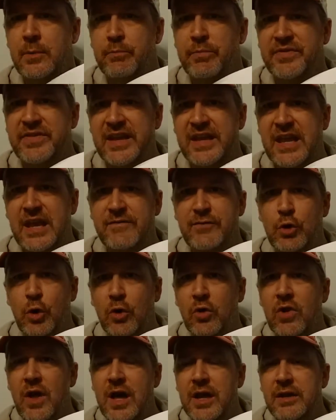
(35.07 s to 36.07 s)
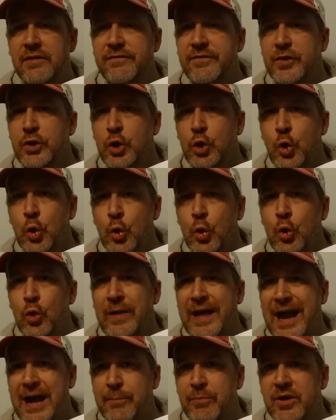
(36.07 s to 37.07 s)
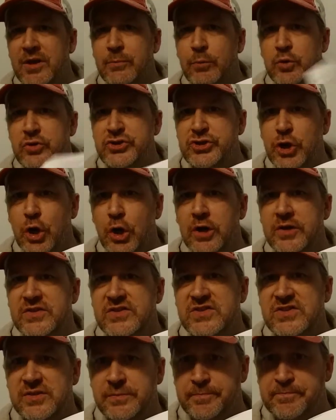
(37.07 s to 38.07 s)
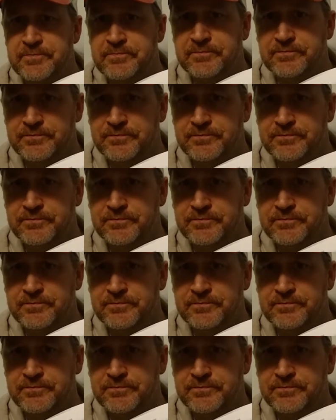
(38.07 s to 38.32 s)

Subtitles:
but they gave you a lot of cool, applicable charts